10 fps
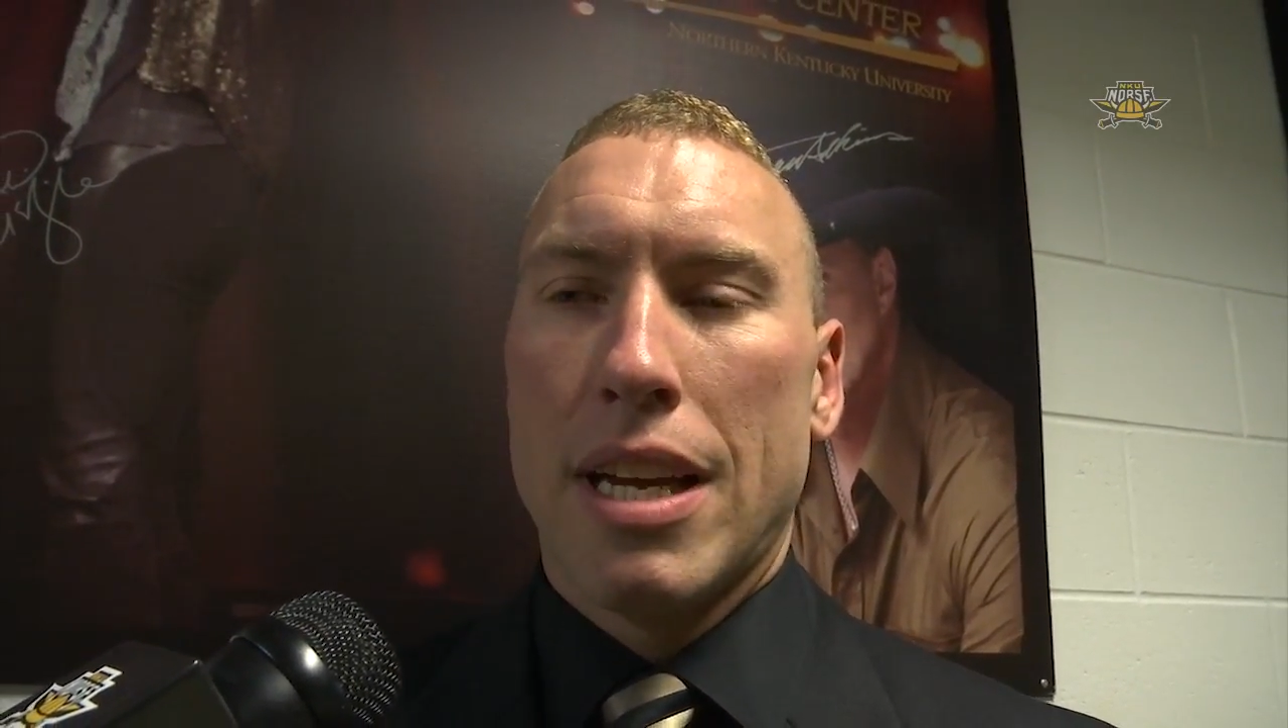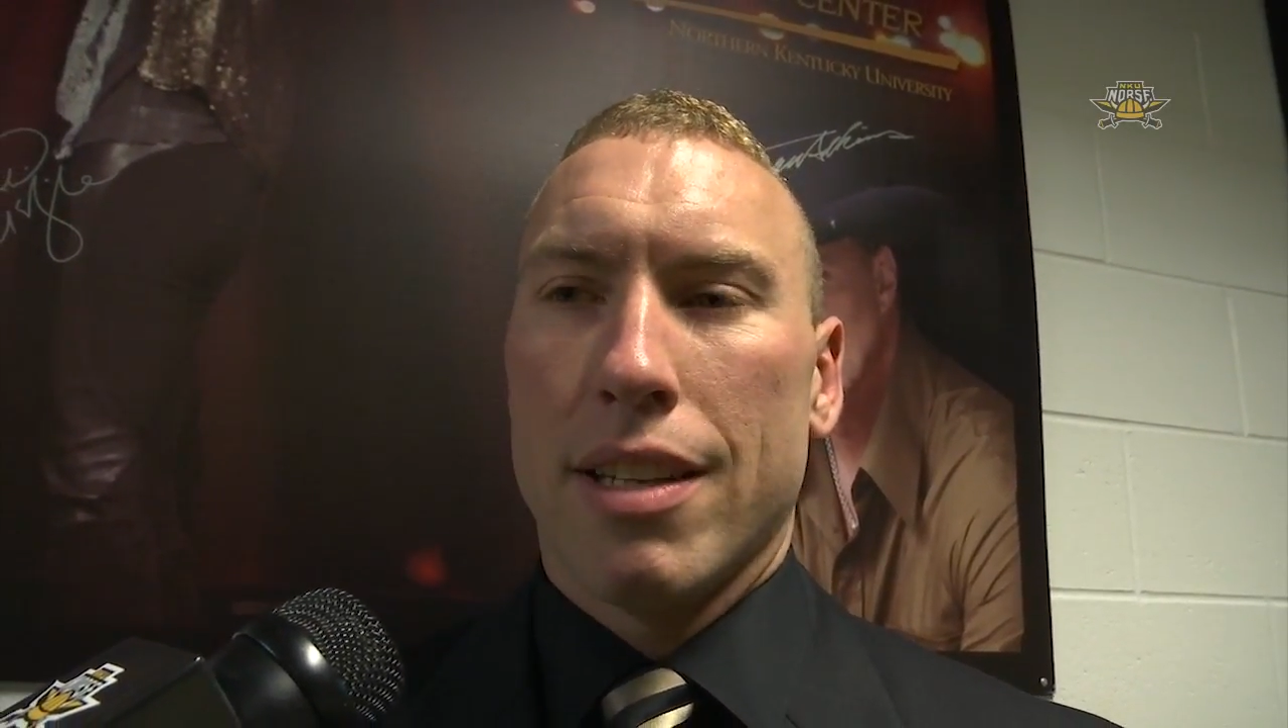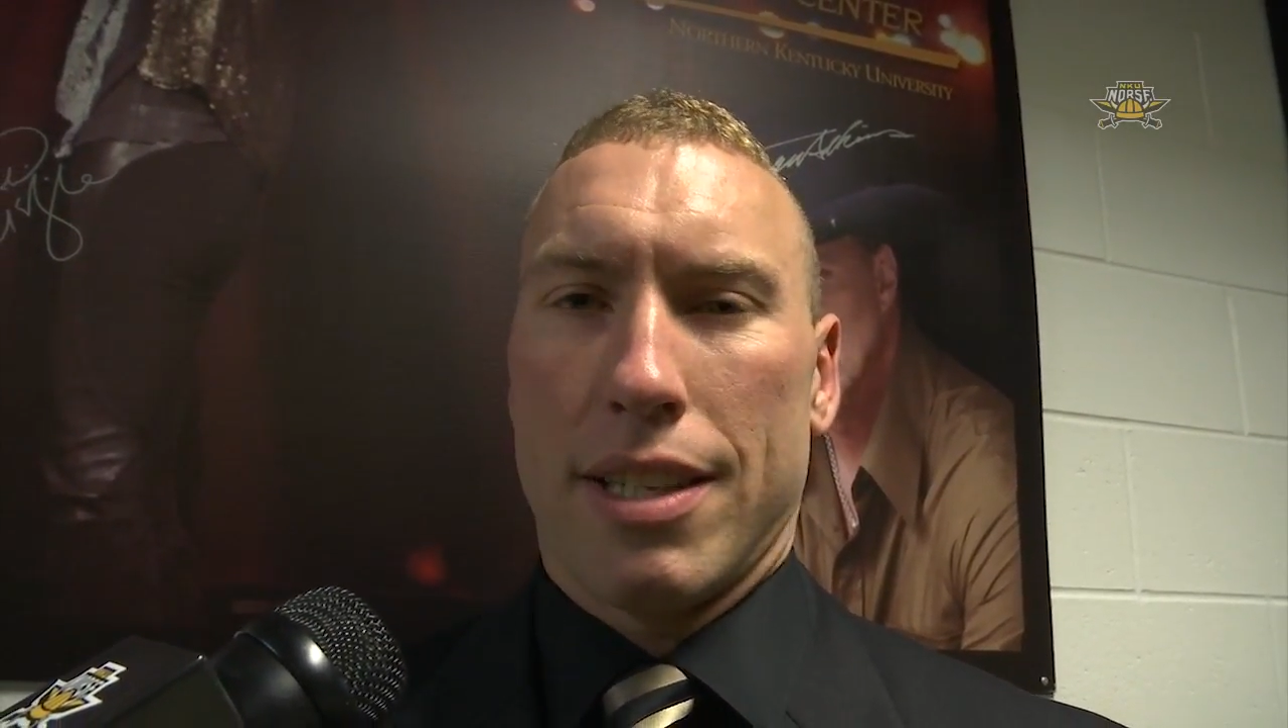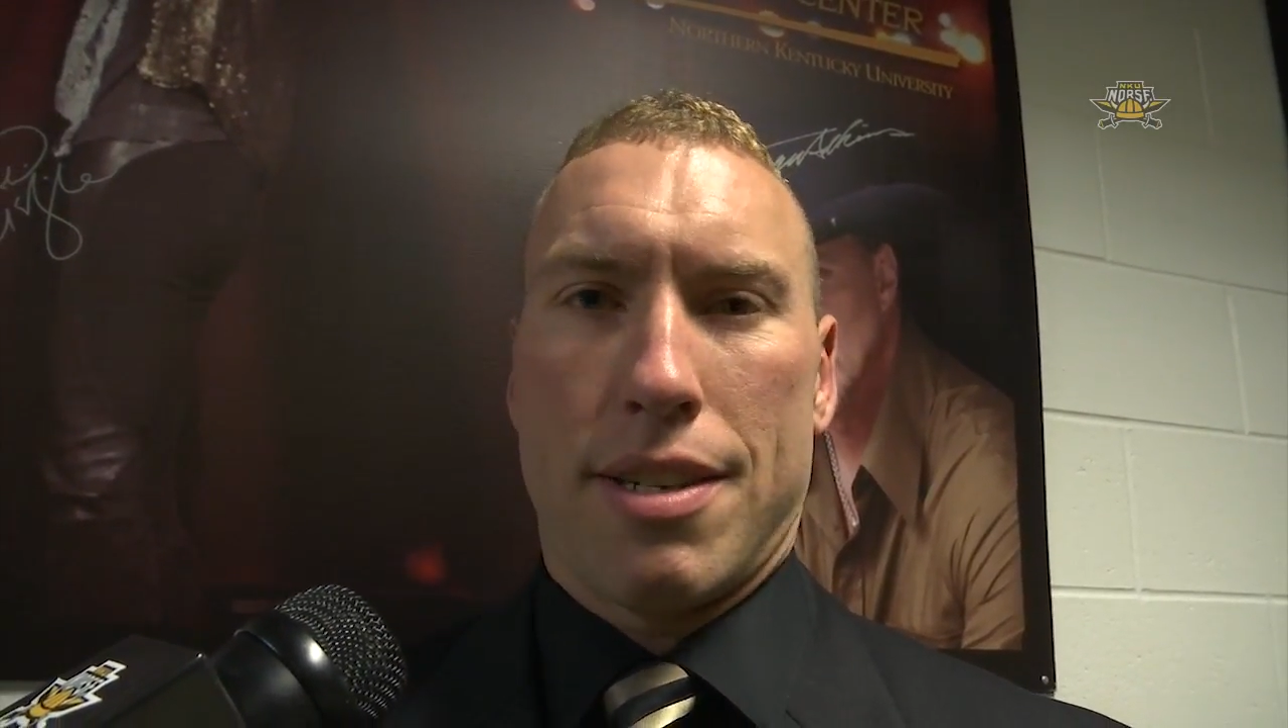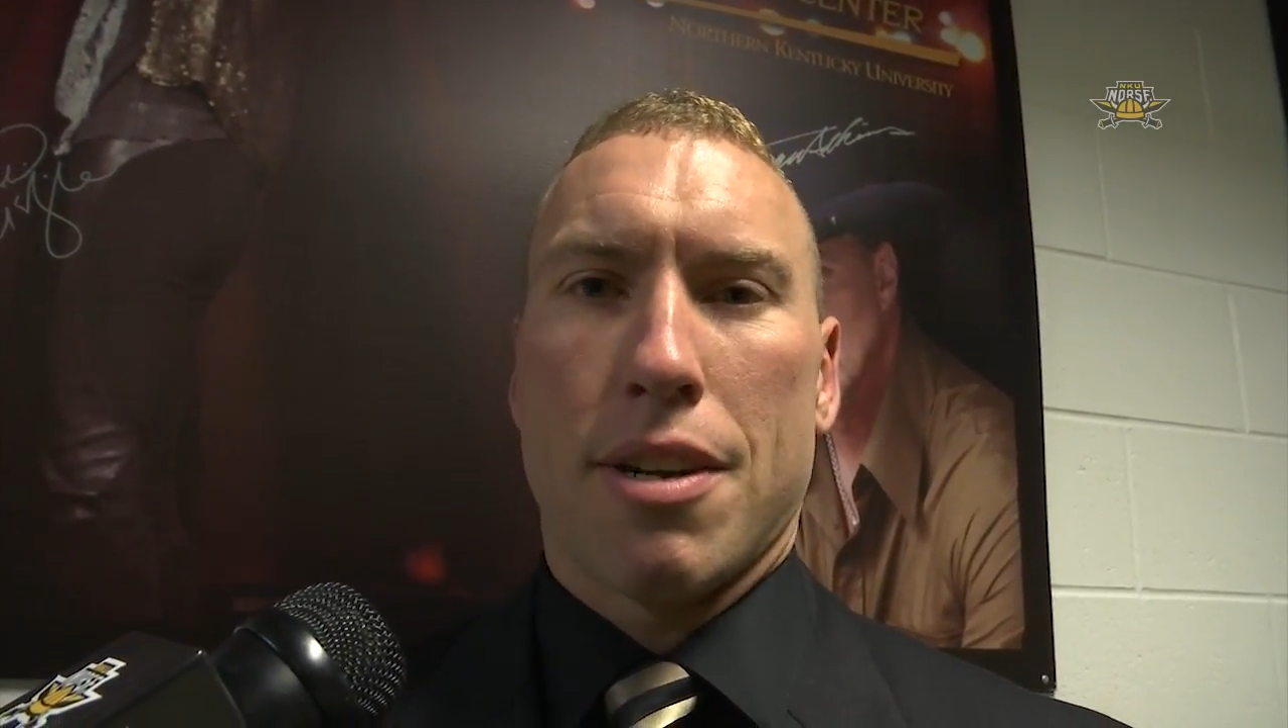
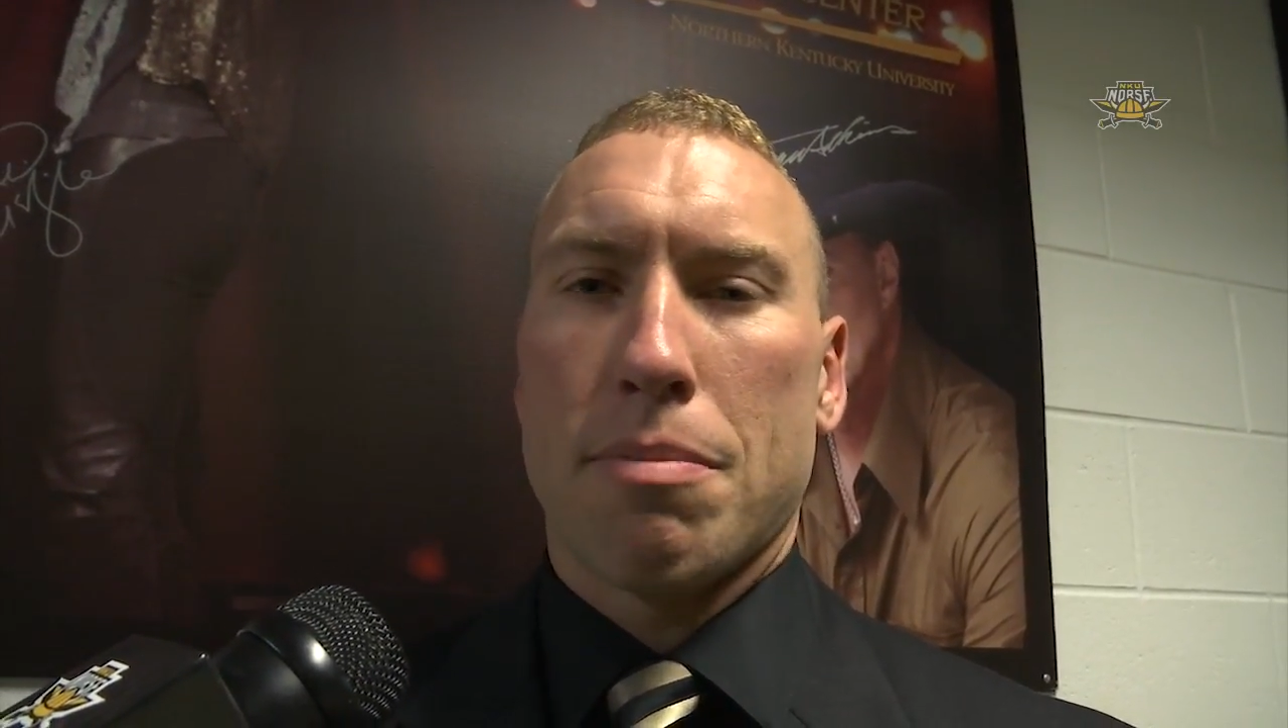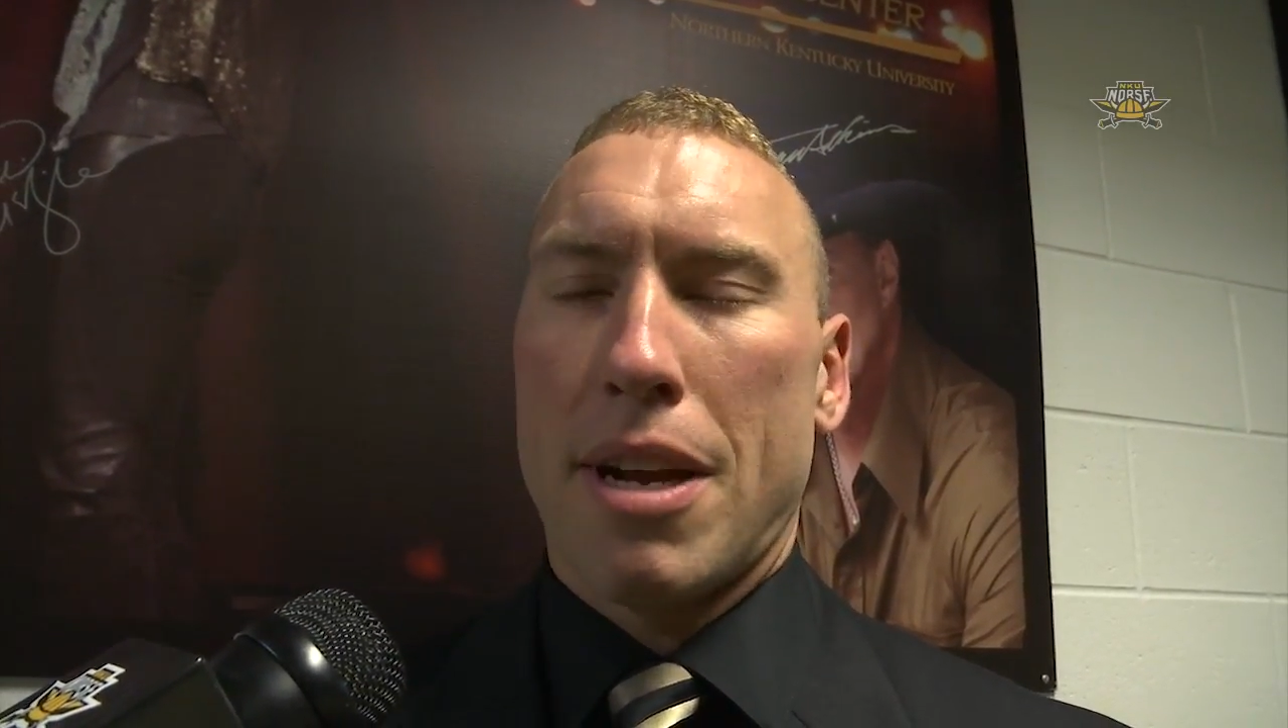like Derek